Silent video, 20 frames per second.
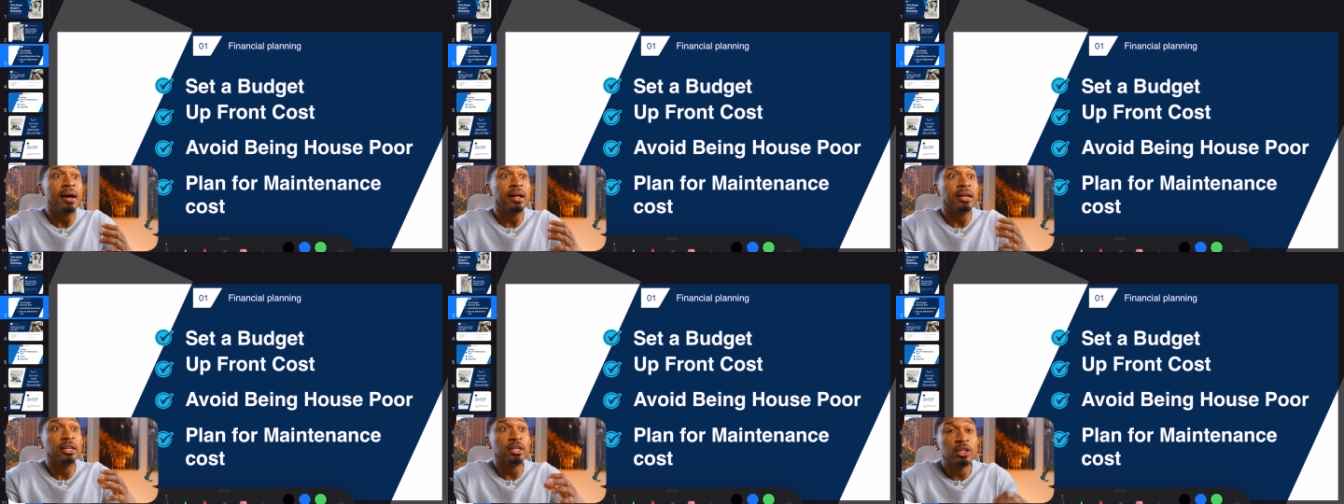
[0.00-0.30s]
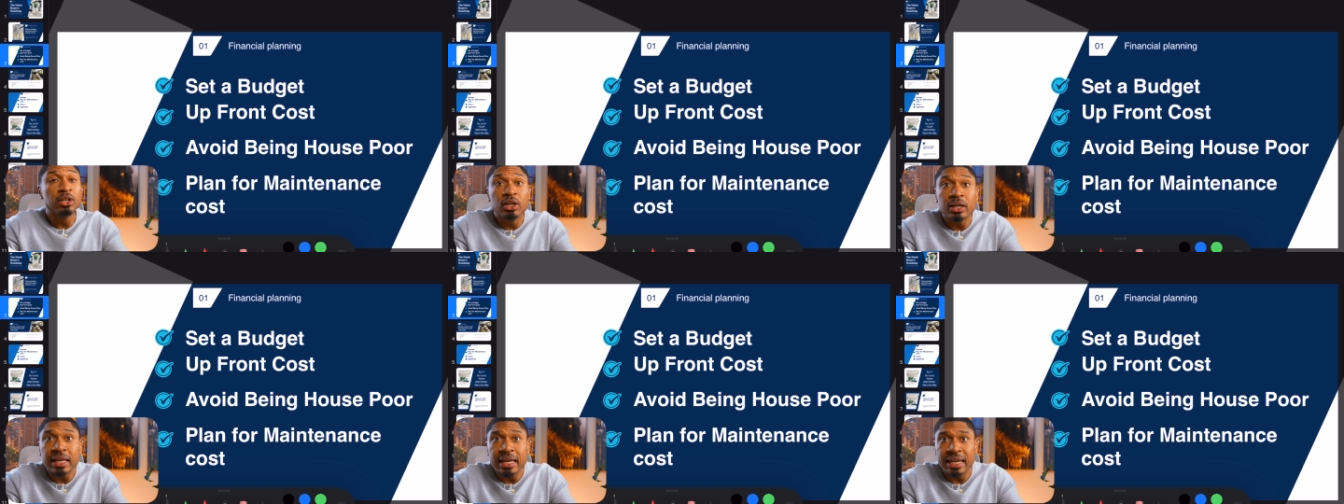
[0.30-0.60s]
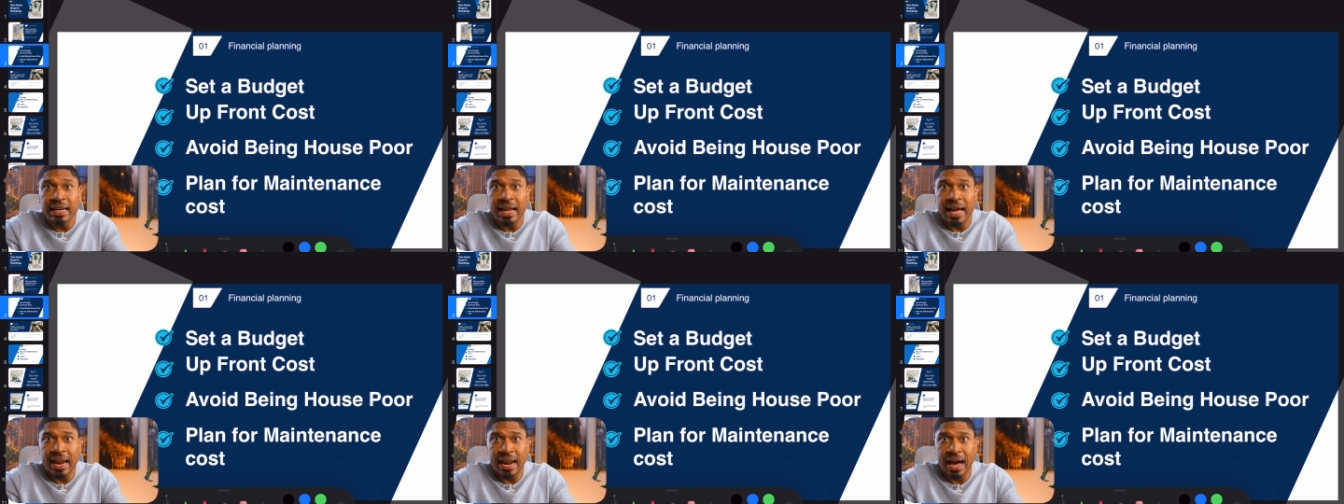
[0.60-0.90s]

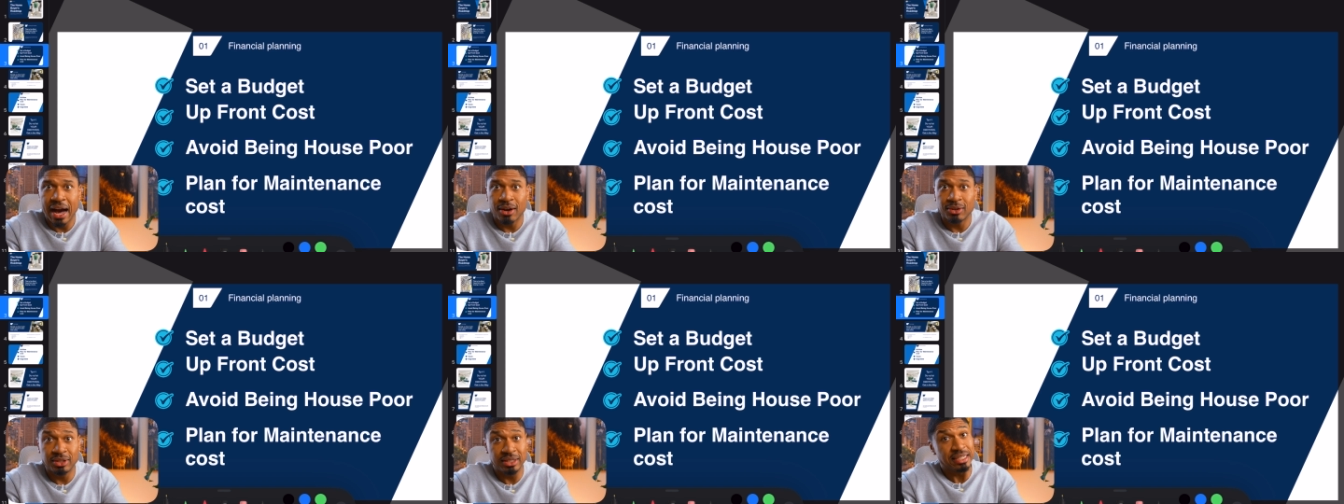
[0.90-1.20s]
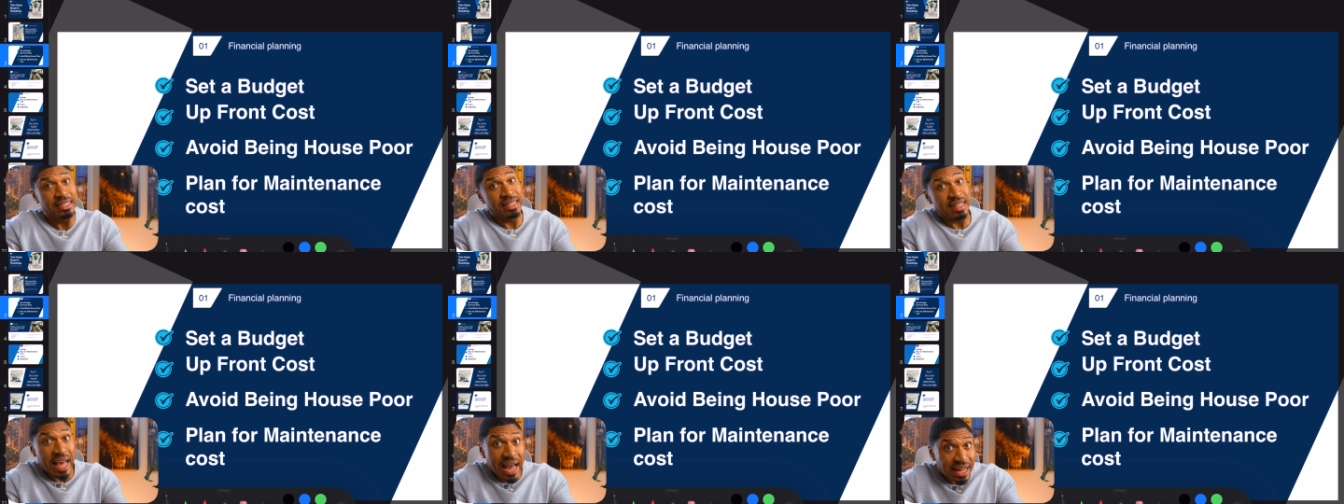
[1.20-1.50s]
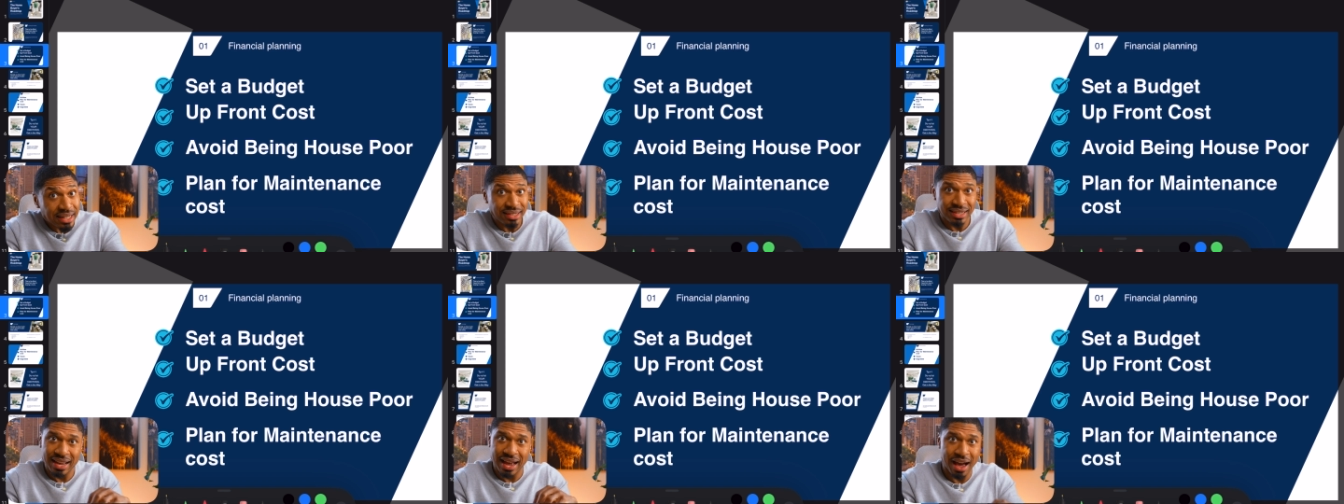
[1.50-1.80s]
looking at houses
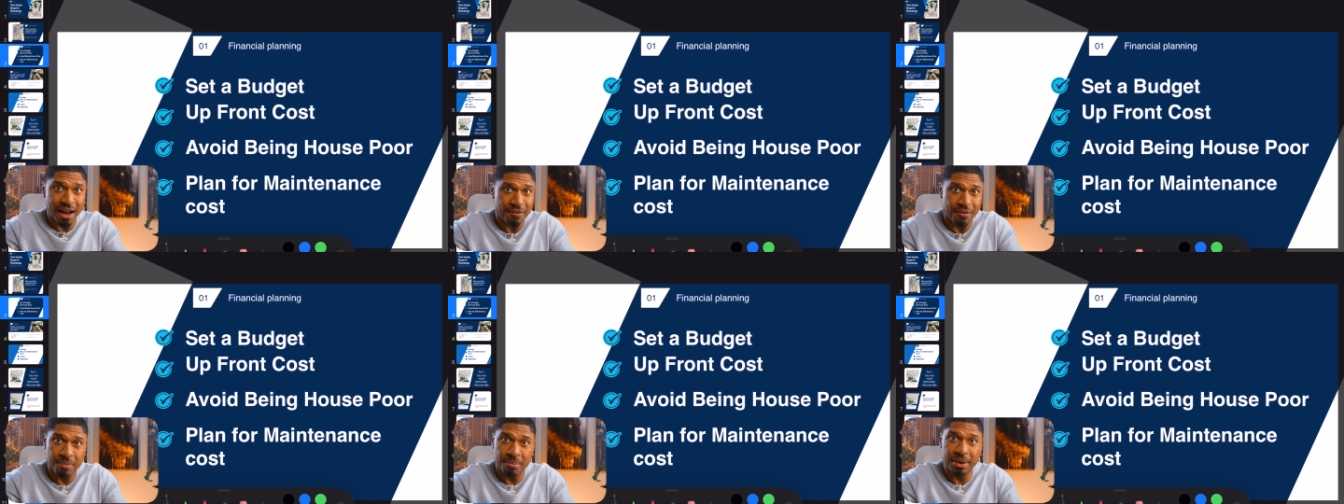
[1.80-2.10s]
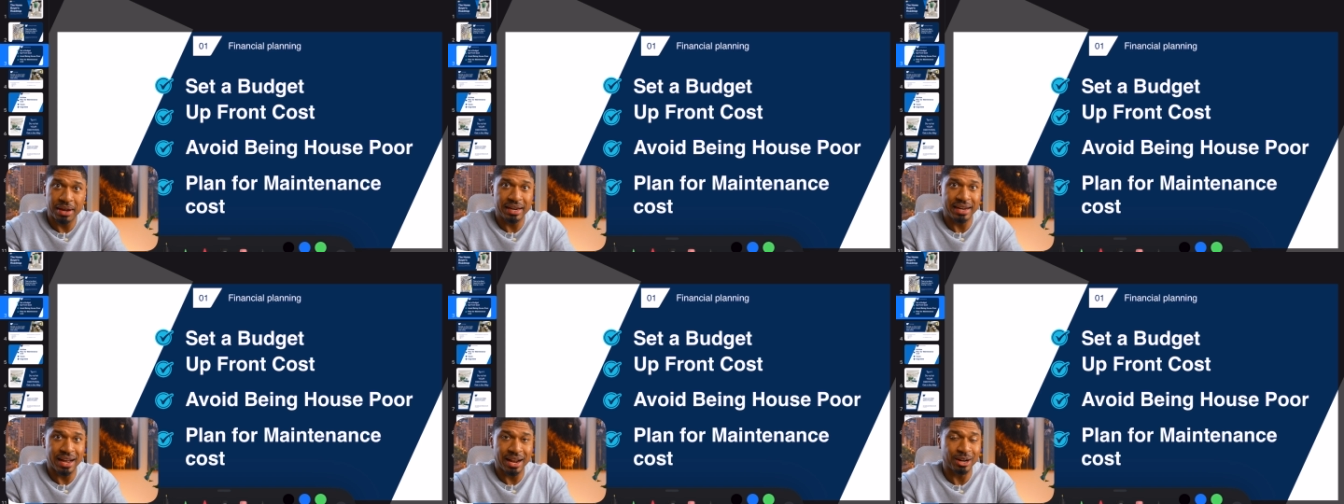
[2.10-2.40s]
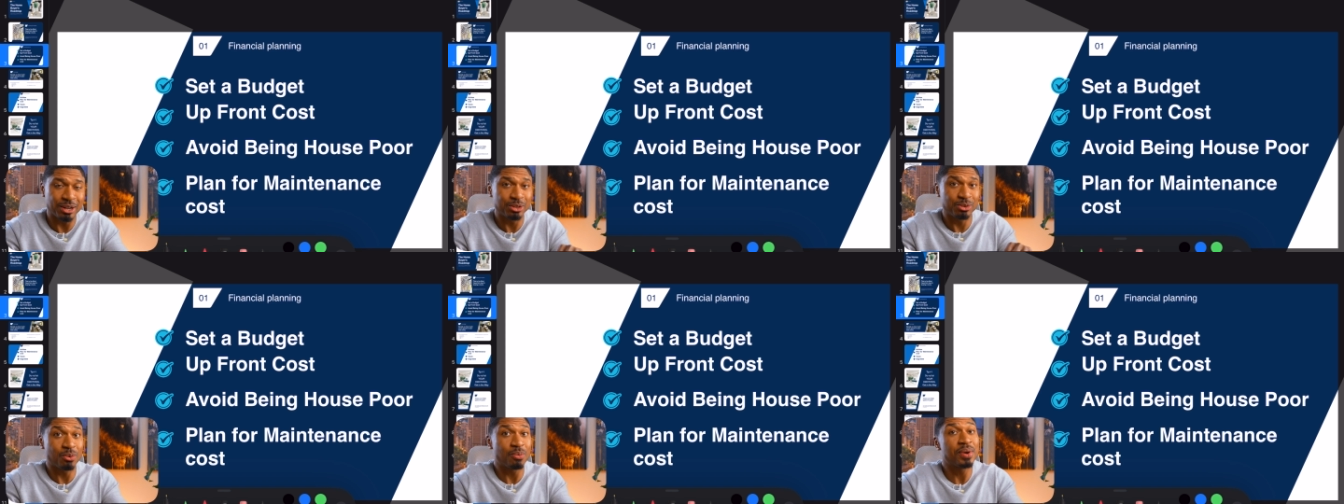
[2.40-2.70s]
that's a
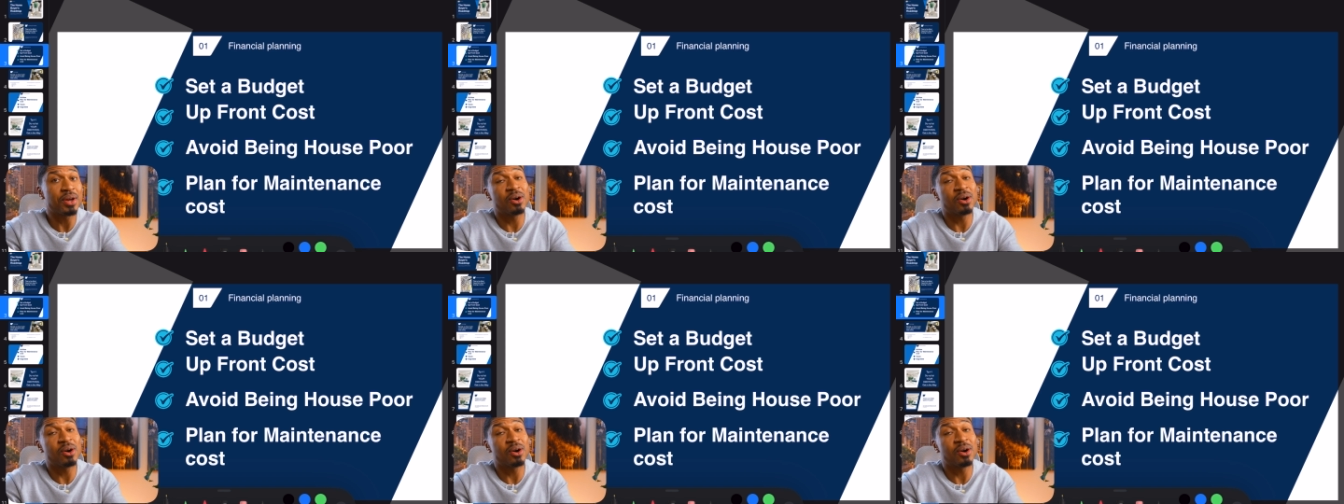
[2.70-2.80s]
$500,000 when we